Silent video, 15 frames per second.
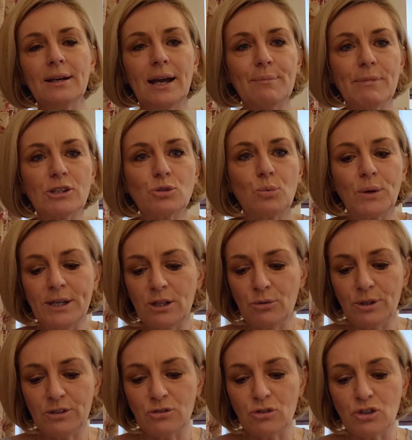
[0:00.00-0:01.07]
a much weaker
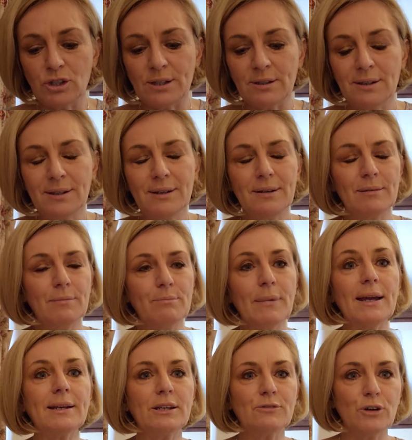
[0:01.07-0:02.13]
estrogen,
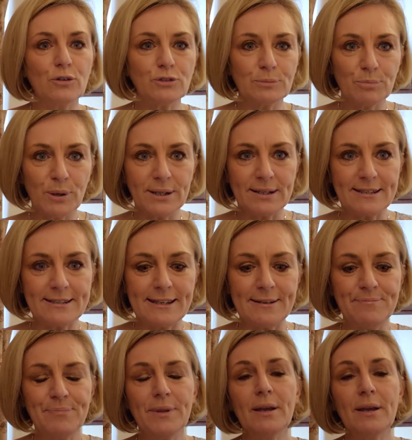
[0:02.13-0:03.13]
mainly involved in pregnancy.